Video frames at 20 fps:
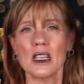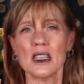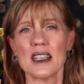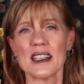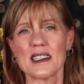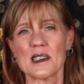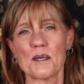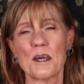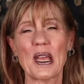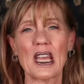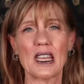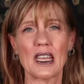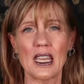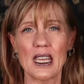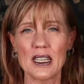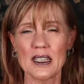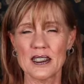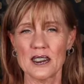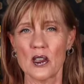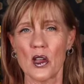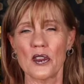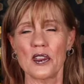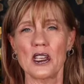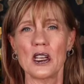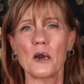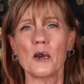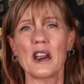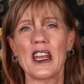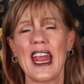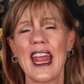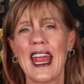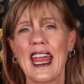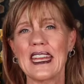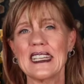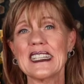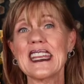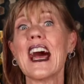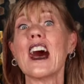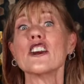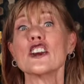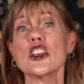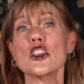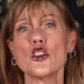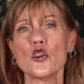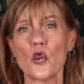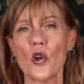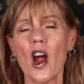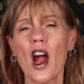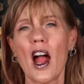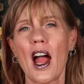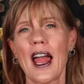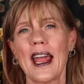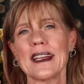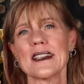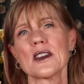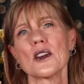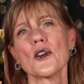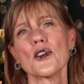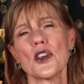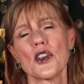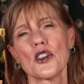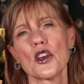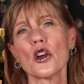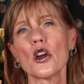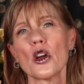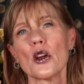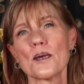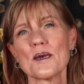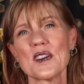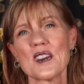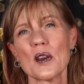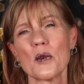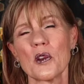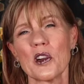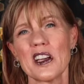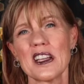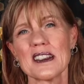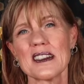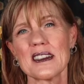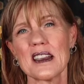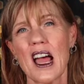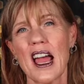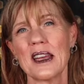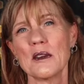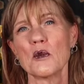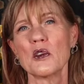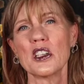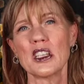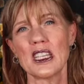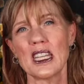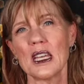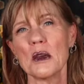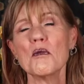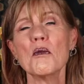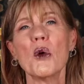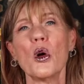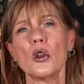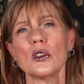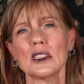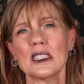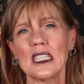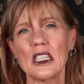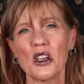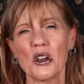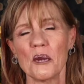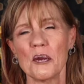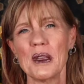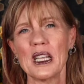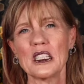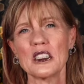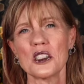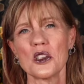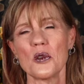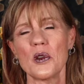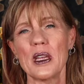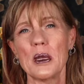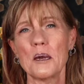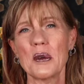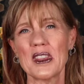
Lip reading: the spigot so that it would hang down and dry so that the herbs that were inside wouldn't get moldy or mildewy,